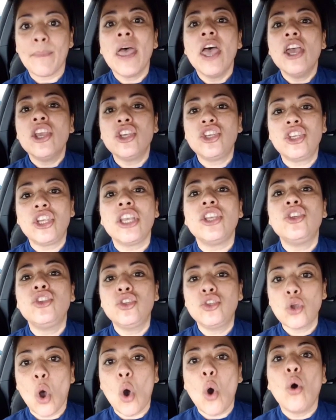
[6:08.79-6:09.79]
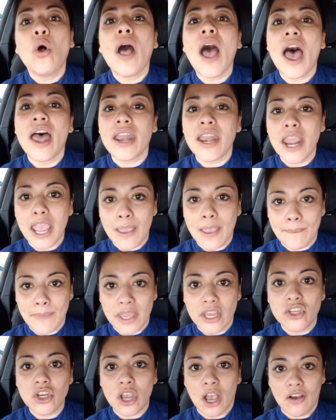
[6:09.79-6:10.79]
She stole an
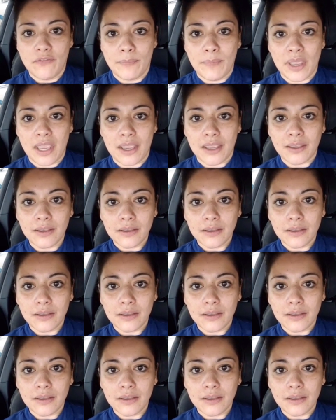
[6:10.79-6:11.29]
image of me.